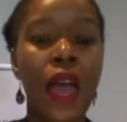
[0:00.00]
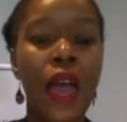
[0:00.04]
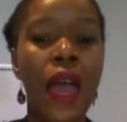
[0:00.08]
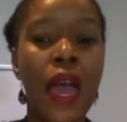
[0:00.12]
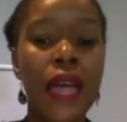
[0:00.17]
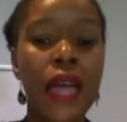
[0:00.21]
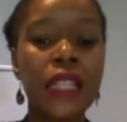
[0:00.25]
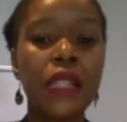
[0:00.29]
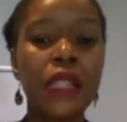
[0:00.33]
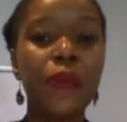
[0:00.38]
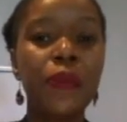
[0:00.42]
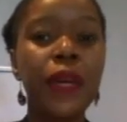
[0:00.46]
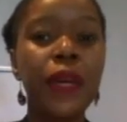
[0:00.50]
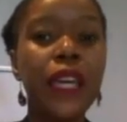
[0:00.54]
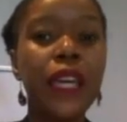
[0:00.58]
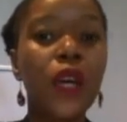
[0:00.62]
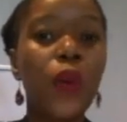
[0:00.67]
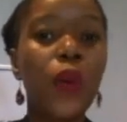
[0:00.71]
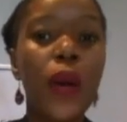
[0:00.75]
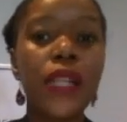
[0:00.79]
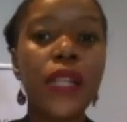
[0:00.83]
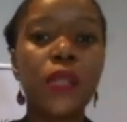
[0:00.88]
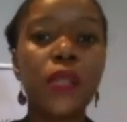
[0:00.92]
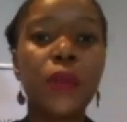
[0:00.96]
And
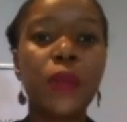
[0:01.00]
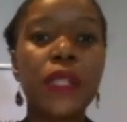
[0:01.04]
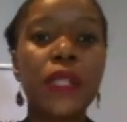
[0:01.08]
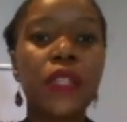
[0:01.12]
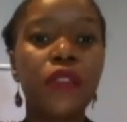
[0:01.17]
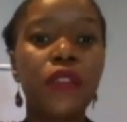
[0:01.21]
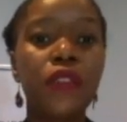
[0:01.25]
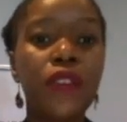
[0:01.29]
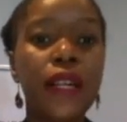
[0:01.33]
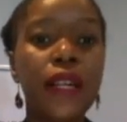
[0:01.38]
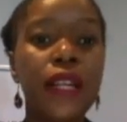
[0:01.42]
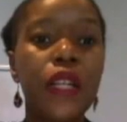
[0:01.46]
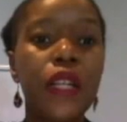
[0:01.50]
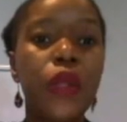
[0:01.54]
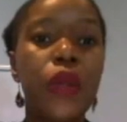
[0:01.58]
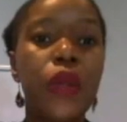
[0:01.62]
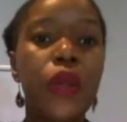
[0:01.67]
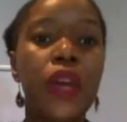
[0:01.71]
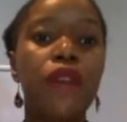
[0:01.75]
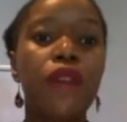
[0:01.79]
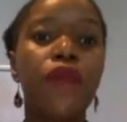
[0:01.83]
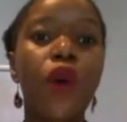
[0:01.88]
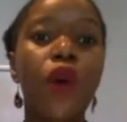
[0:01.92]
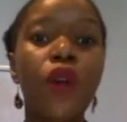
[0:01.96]
speaking quite specifically to
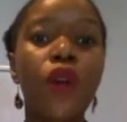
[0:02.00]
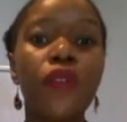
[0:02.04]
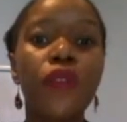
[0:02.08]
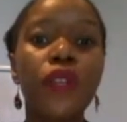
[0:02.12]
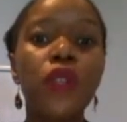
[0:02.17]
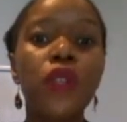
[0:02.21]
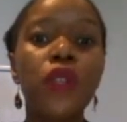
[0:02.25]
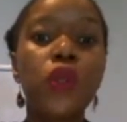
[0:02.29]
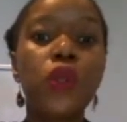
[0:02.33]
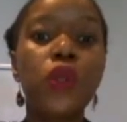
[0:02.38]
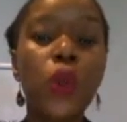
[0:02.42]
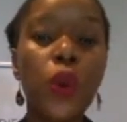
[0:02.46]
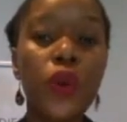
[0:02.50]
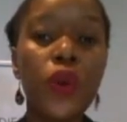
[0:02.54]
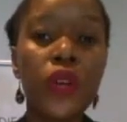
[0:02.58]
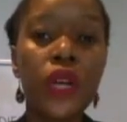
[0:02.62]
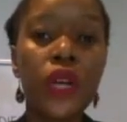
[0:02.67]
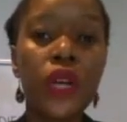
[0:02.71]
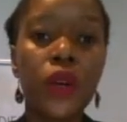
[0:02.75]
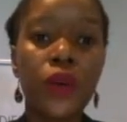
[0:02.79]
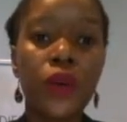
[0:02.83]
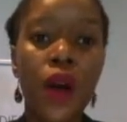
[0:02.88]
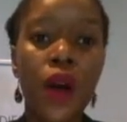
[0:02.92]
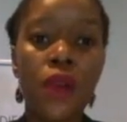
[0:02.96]
the evolving
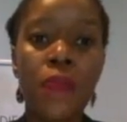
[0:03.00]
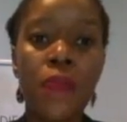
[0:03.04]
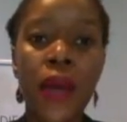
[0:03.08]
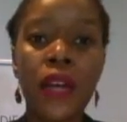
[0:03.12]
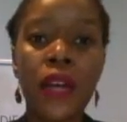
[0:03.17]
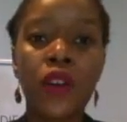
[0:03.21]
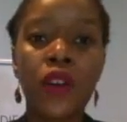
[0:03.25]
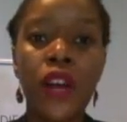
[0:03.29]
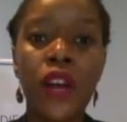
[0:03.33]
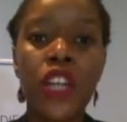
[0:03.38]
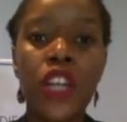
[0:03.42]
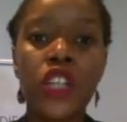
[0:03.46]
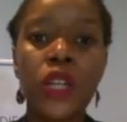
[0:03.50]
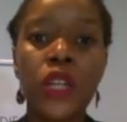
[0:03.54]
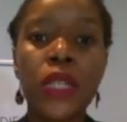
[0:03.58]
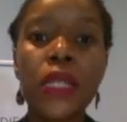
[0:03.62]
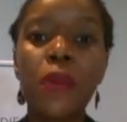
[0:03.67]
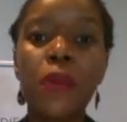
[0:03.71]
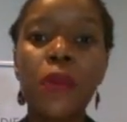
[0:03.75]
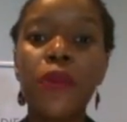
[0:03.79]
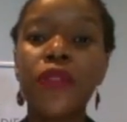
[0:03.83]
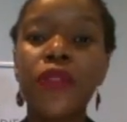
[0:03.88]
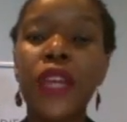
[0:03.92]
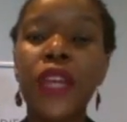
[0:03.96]
story around migration,
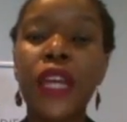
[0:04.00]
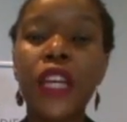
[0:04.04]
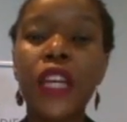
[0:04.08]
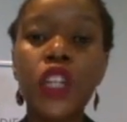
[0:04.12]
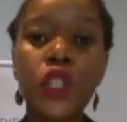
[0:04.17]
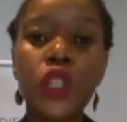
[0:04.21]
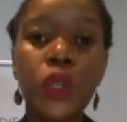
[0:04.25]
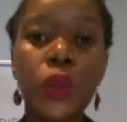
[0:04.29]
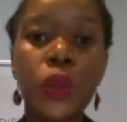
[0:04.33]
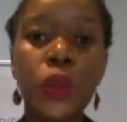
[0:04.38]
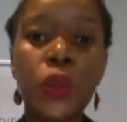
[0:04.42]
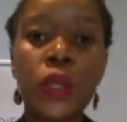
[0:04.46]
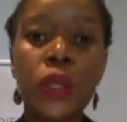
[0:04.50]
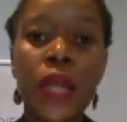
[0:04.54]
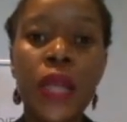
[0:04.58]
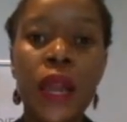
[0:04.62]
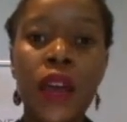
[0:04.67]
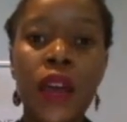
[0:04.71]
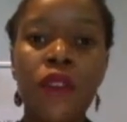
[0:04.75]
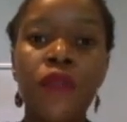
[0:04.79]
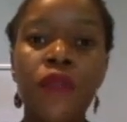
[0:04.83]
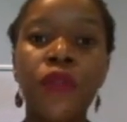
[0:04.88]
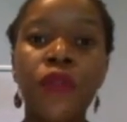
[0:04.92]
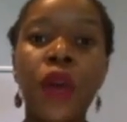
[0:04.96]
some of the issues that
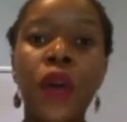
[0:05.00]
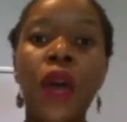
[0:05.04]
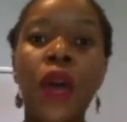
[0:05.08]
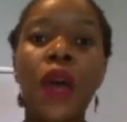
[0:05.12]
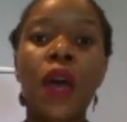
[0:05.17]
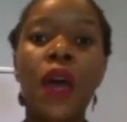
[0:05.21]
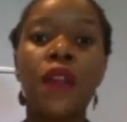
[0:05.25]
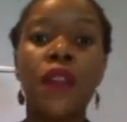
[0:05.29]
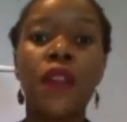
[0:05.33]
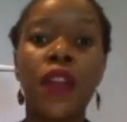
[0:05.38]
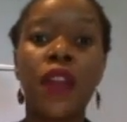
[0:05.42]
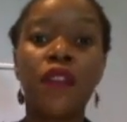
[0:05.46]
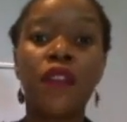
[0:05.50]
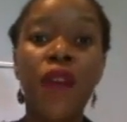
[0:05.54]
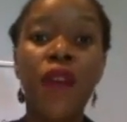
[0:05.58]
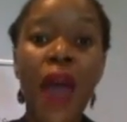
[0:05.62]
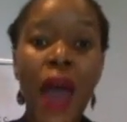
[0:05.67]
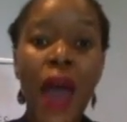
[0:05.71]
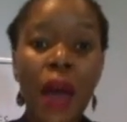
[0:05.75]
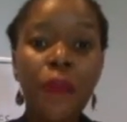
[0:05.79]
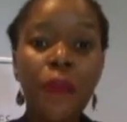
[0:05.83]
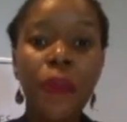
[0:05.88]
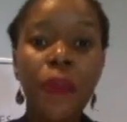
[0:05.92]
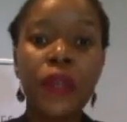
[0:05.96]
have
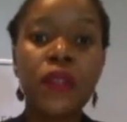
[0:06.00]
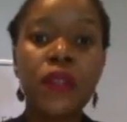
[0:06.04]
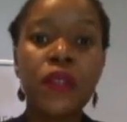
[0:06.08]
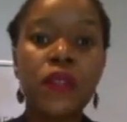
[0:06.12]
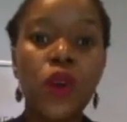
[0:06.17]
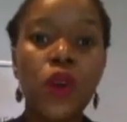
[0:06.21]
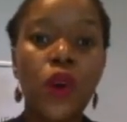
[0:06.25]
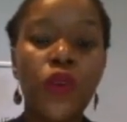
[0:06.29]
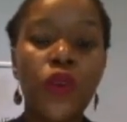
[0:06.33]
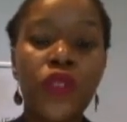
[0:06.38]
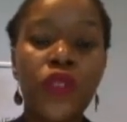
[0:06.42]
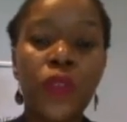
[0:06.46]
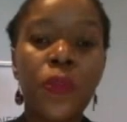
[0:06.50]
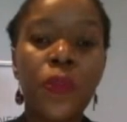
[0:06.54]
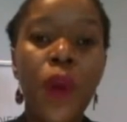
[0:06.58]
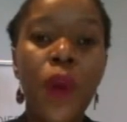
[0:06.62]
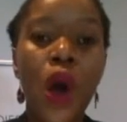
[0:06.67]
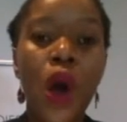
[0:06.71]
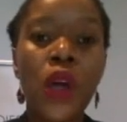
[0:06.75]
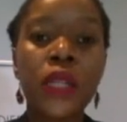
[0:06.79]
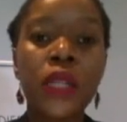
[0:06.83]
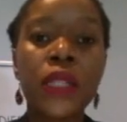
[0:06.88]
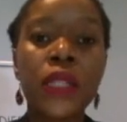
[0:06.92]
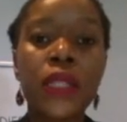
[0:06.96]
happened over the
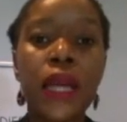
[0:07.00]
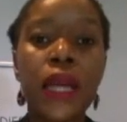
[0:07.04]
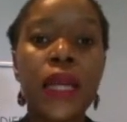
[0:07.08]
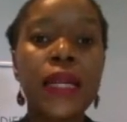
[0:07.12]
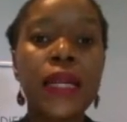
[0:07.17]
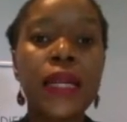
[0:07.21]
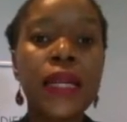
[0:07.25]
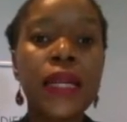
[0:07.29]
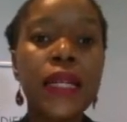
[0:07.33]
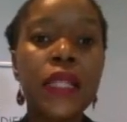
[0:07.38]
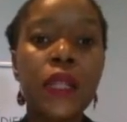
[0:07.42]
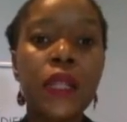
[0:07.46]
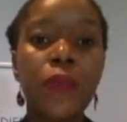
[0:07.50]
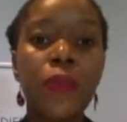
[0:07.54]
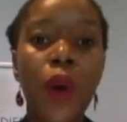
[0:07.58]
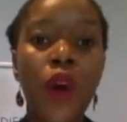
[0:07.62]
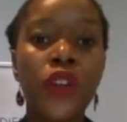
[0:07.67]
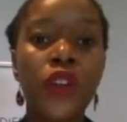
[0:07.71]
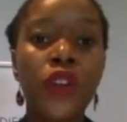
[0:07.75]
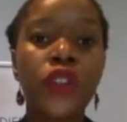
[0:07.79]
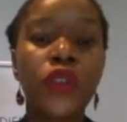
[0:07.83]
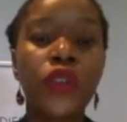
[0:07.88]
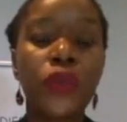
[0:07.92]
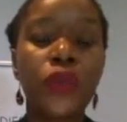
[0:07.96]
past, at least the
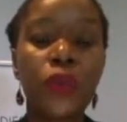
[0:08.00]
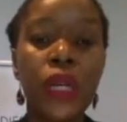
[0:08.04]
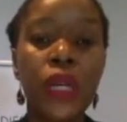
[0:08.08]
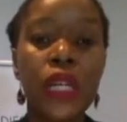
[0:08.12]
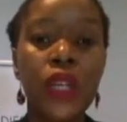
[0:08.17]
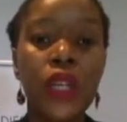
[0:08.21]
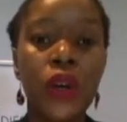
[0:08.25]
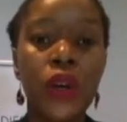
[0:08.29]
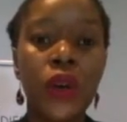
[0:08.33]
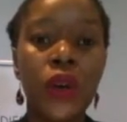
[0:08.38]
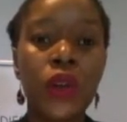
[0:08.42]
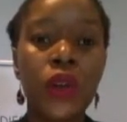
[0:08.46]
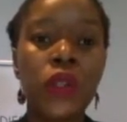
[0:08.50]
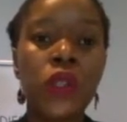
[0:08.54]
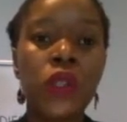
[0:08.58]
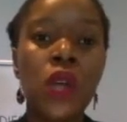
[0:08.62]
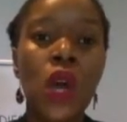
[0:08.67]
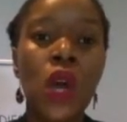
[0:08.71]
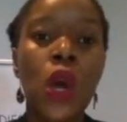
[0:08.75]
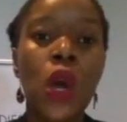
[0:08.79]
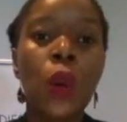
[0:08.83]
past 3 years,